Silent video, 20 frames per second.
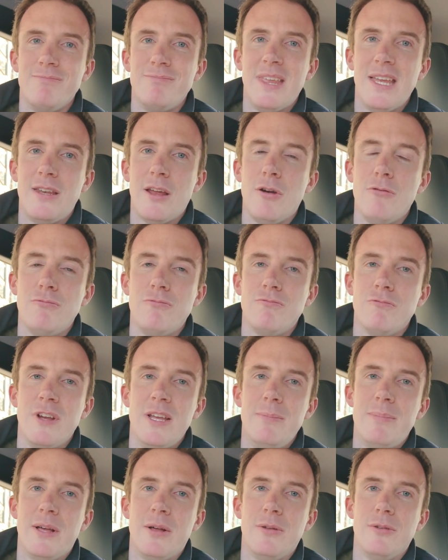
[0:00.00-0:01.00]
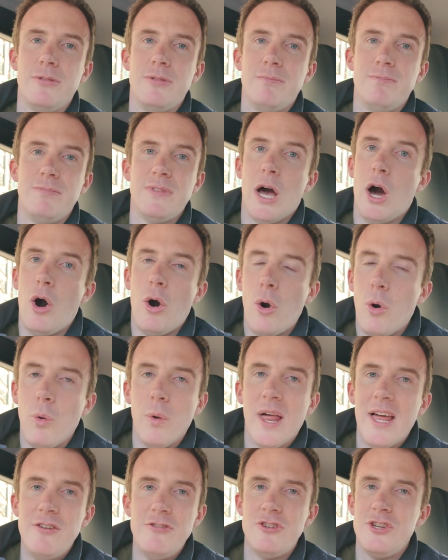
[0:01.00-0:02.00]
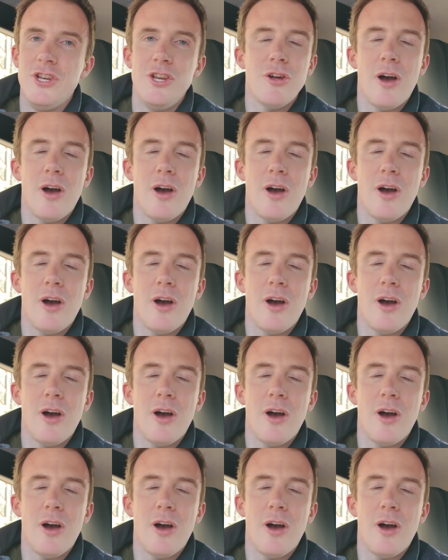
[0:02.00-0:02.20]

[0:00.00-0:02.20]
they don't rebuild the whole engine.